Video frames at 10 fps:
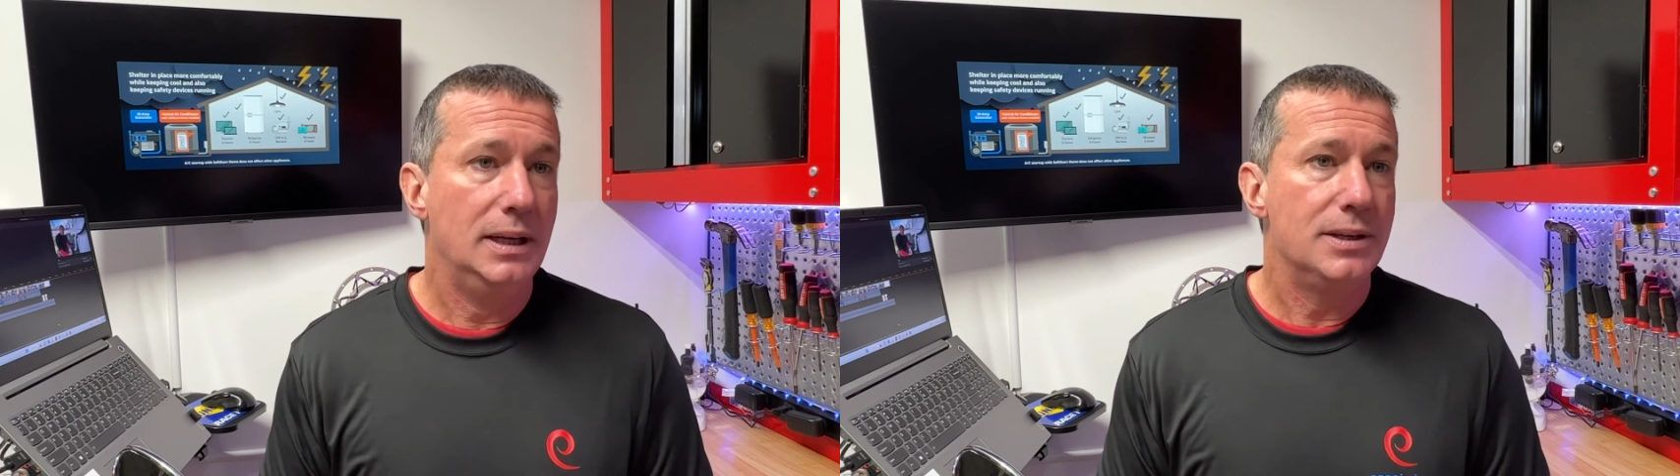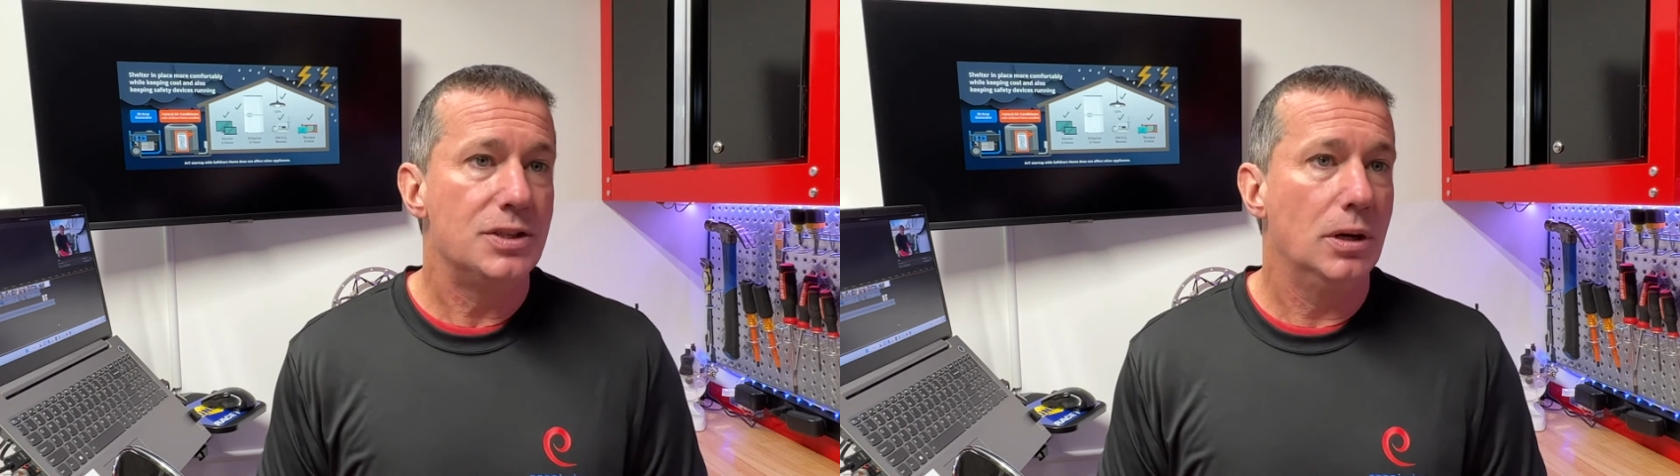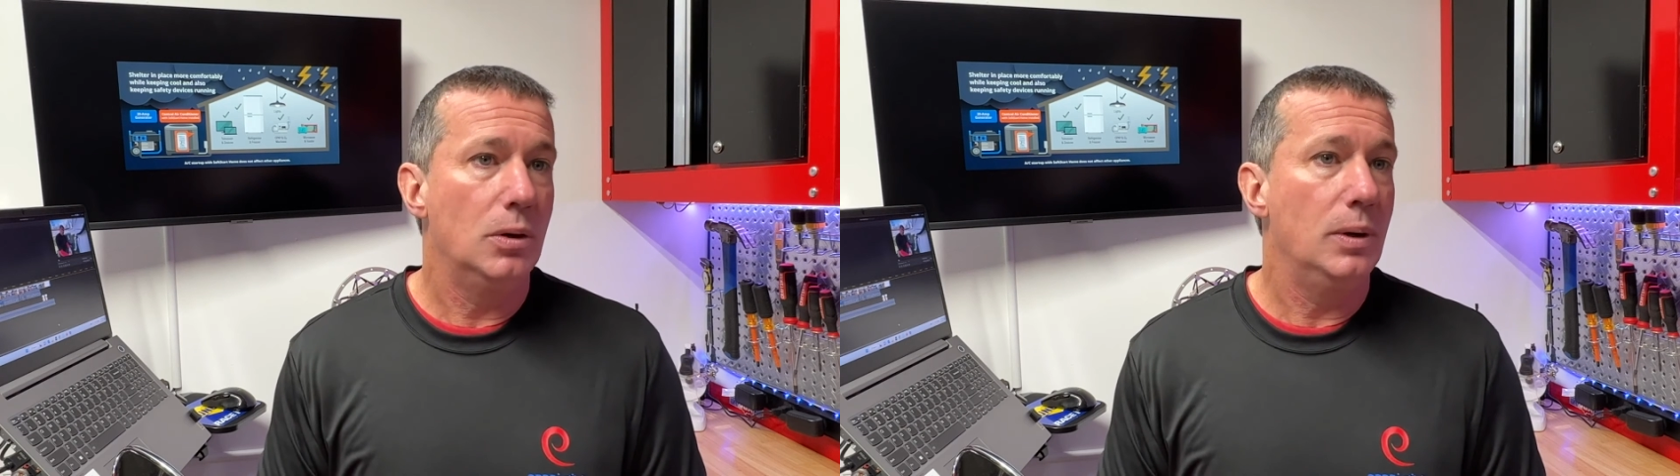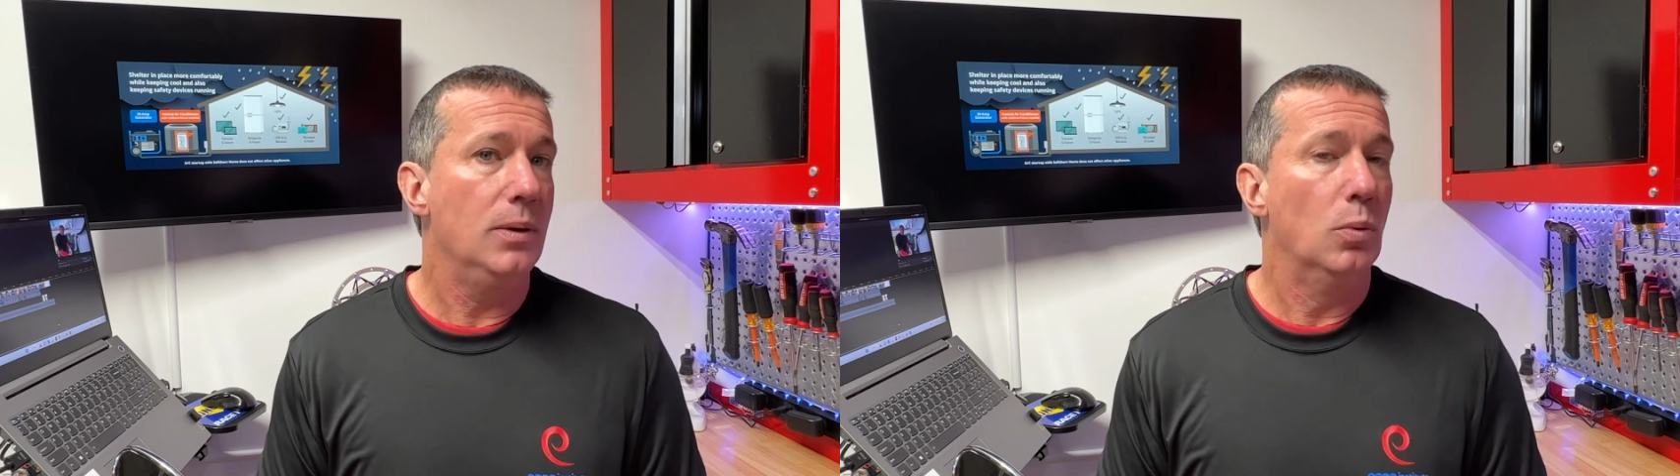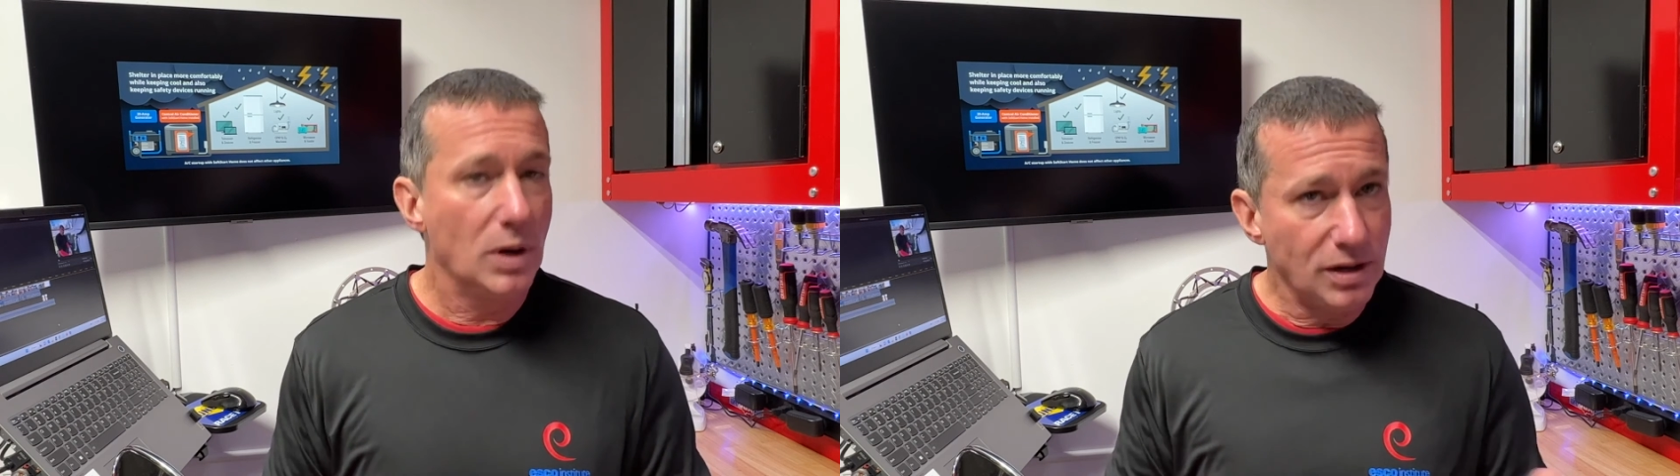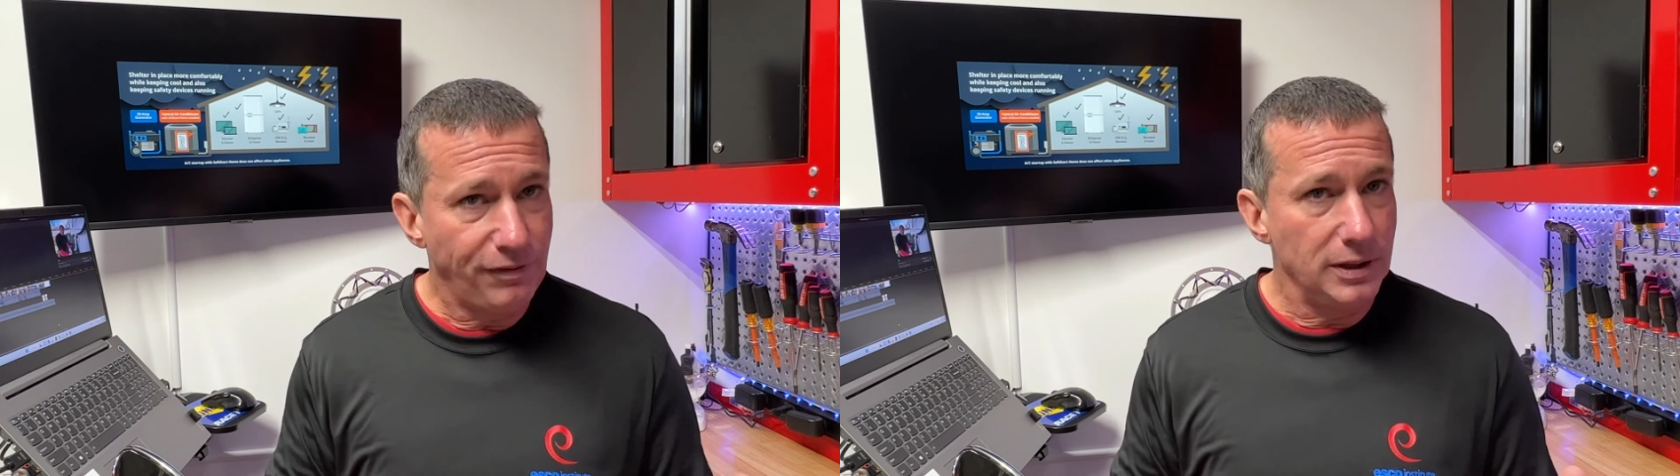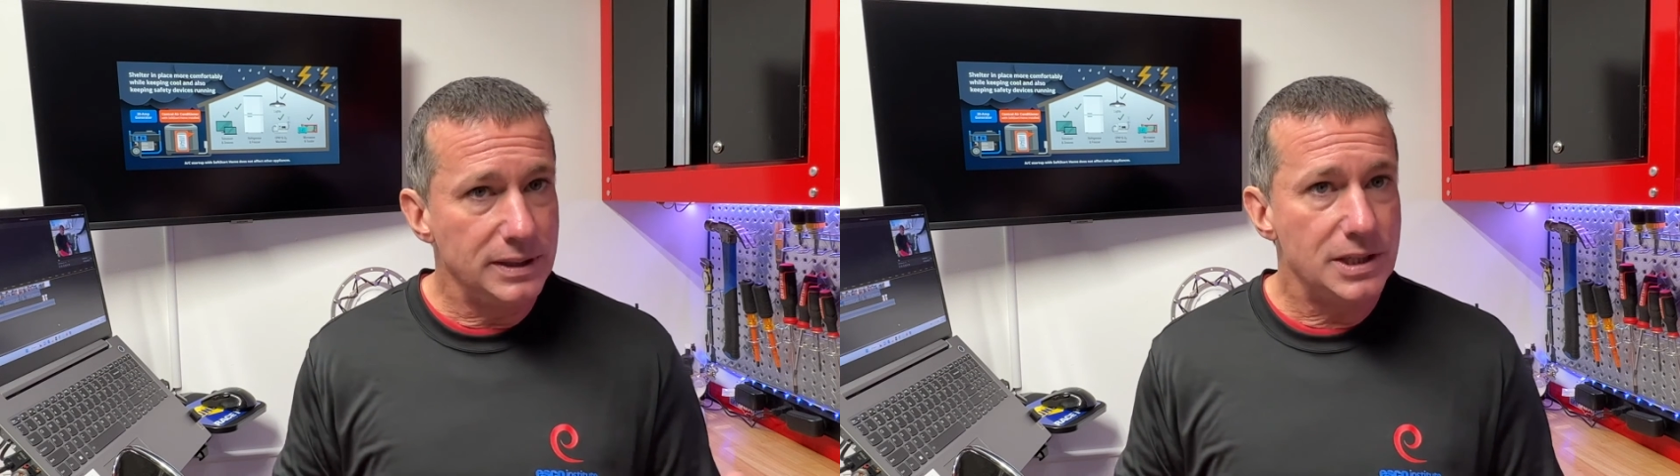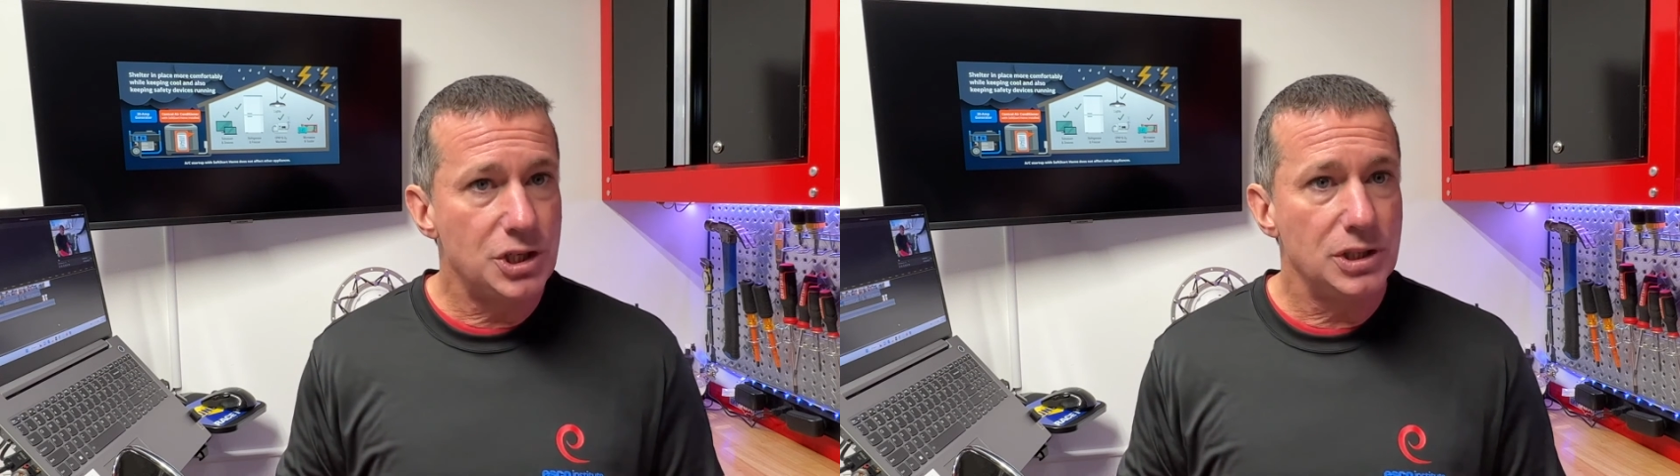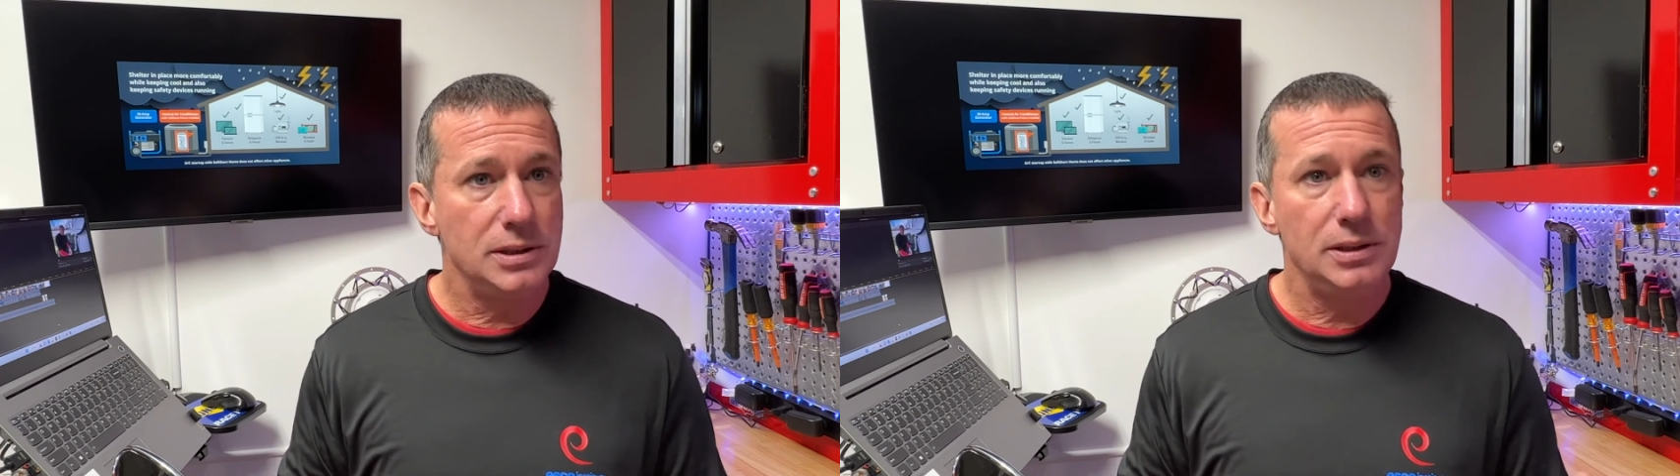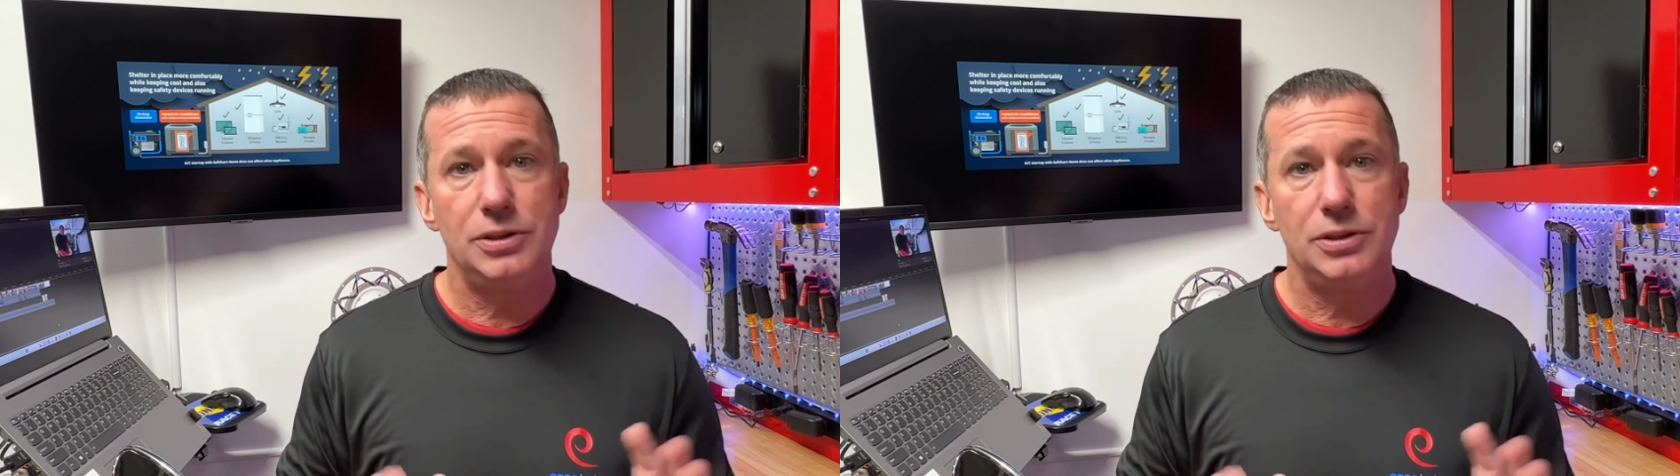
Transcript: So a wonderful addition